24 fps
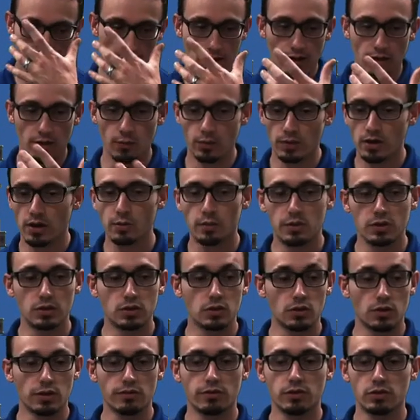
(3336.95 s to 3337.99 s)
We hope that you'll
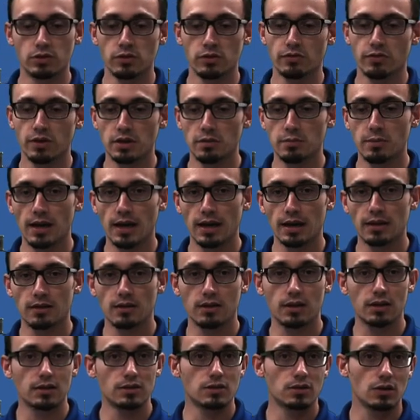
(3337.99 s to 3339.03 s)
give us your feedback and let
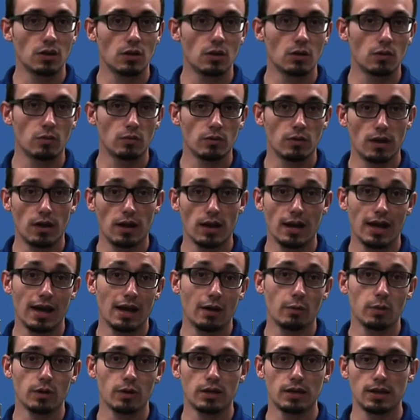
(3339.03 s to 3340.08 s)
us know how
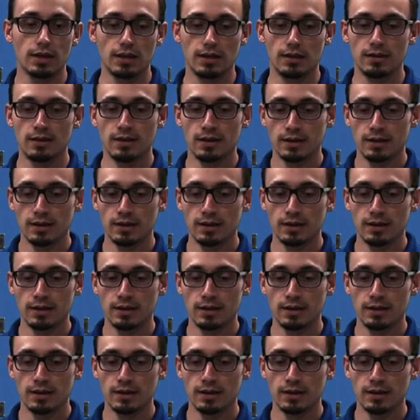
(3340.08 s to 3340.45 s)
we did,